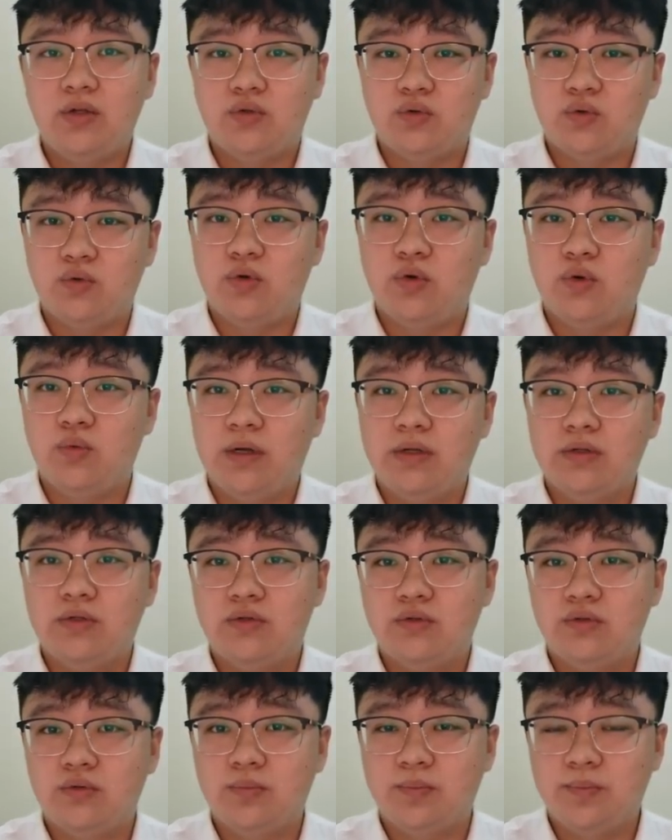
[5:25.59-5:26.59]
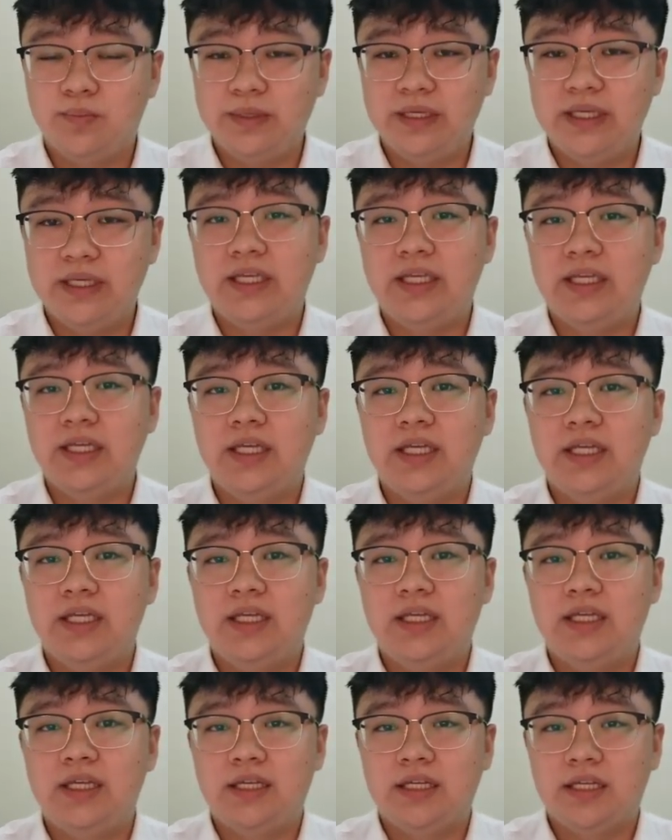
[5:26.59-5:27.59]
do you want to be
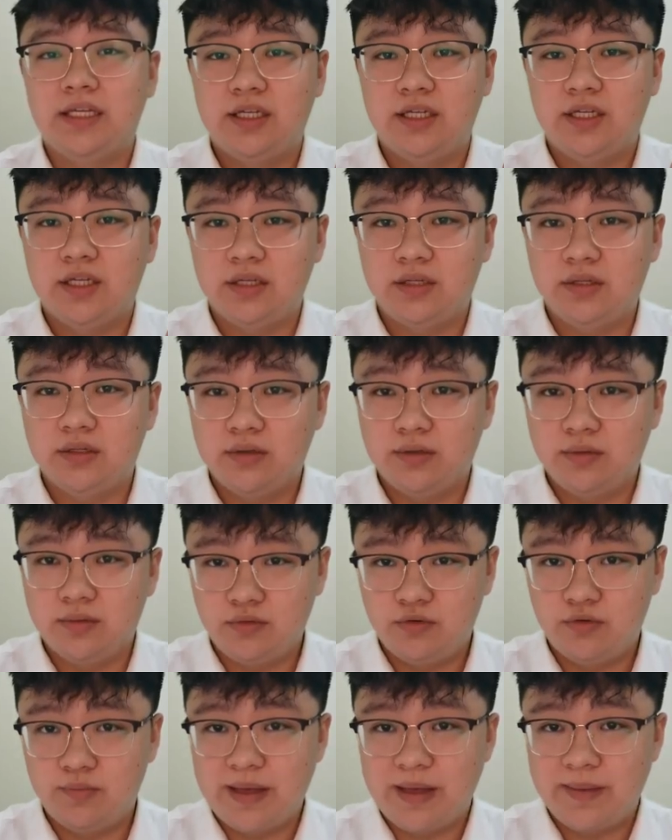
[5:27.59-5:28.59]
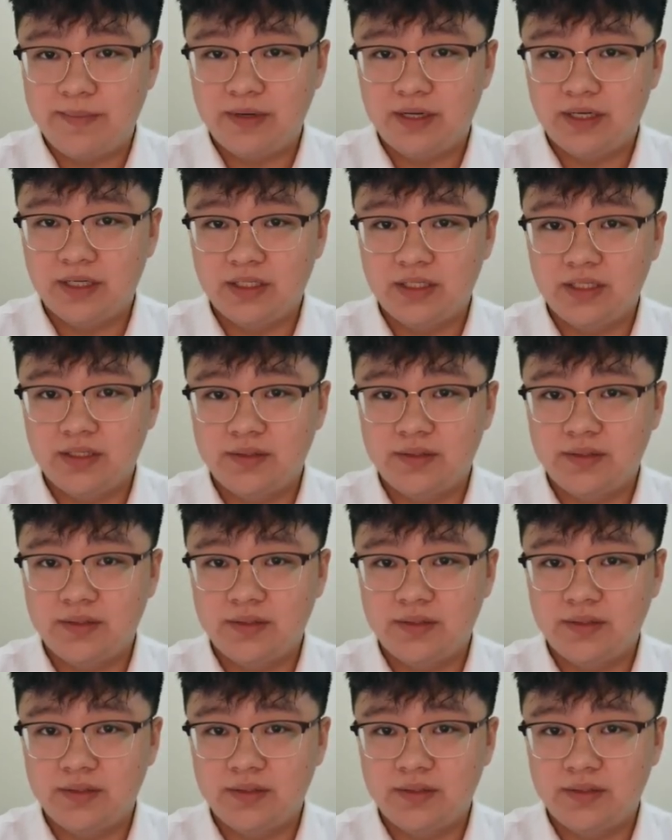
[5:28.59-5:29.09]
remembered?